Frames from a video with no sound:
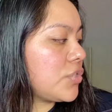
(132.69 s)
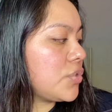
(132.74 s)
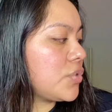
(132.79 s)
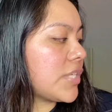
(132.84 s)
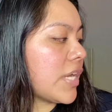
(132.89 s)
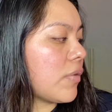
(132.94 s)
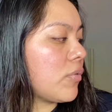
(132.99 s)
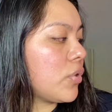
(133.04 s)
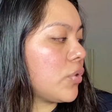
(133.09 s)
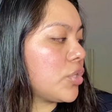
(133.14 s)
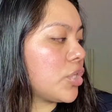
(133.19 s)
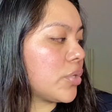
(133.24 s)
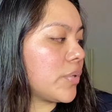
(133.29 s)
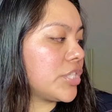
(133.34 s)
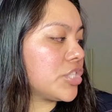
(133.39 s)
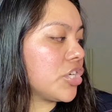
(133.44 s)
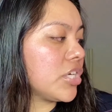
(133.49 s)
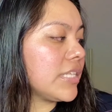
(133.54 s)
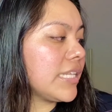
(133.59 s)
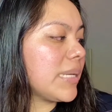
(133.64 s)
to download your
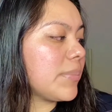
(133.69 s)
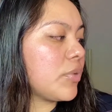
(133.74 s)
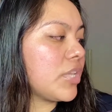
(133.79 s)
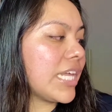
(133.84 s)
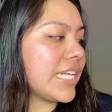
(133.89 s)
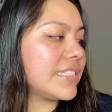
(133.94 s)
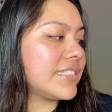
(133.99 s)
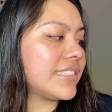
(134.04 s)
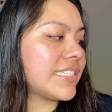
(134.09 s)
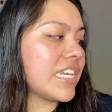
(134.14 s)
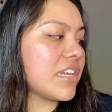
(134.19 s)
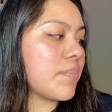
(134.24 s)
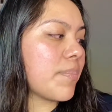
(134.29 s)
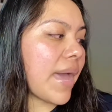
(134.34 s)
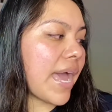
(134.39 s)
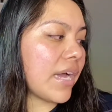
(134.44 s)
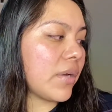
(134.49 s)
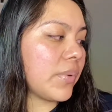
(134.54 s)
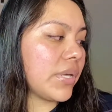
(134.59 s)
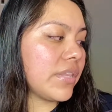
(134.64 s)
return label and send
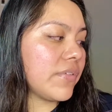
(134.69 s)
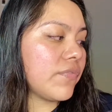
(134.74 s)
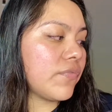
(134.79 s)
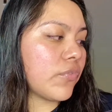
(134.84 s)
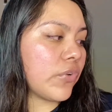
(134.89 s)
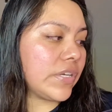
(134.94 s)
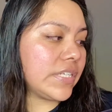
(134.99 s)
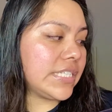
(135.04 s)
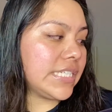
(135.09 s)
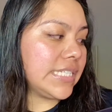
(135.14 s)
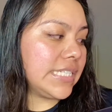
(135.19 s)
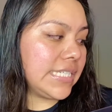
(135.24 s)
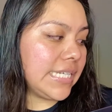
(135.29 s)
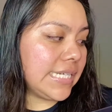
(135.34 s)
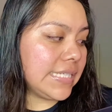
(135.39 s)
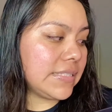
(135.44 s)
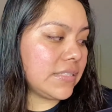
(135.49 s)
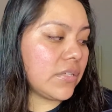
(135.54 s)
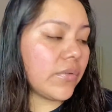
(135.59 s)
back within 14 days.